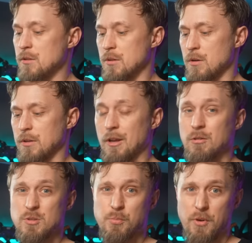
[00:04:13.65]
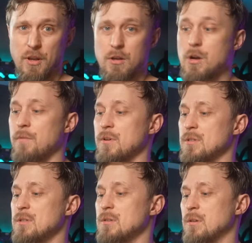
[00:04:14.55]
The yellow spring
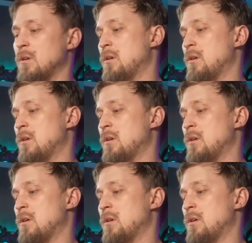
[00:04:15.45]
covers